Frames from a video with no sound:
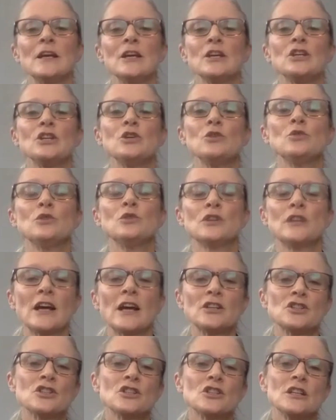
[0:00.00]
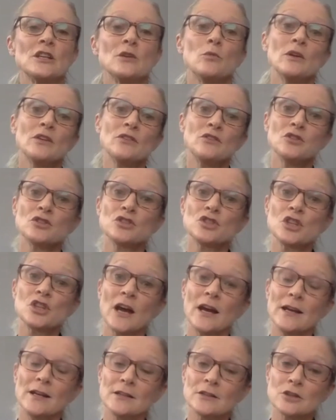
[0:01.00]
you could actually, with your
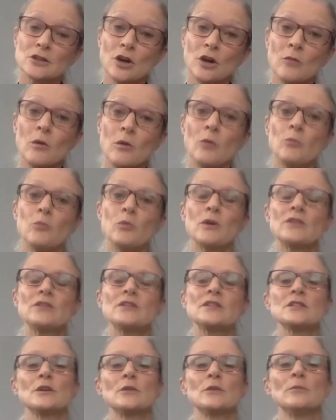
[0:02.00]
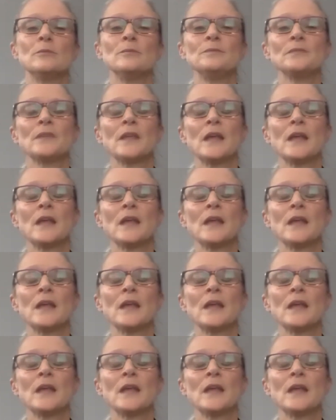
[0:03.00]
child, come up with some